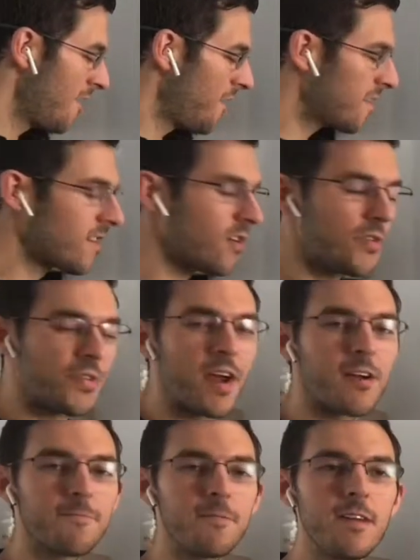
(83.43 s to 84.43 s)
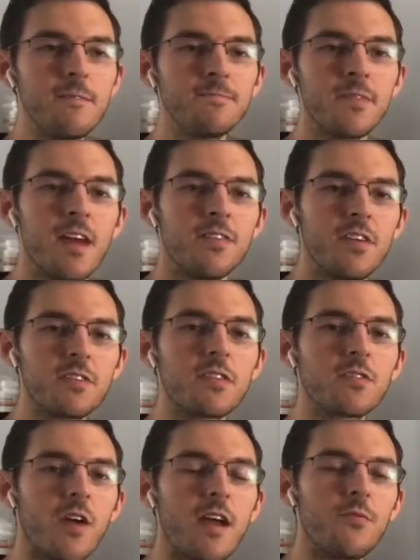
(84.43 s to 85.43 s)
Physical therapy. This
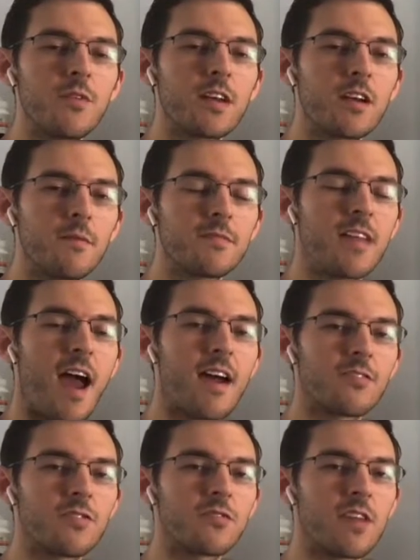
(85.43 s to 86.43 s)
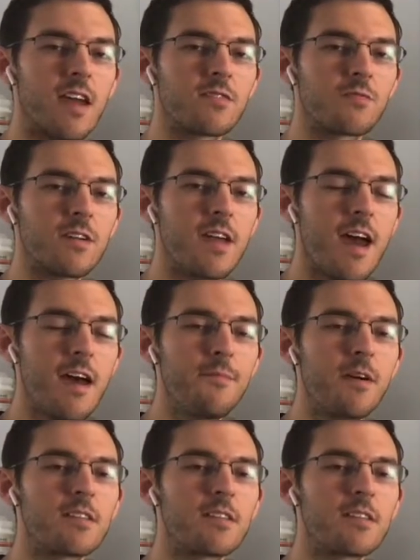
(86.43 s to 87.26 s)
is great when it comes to exercise rehab,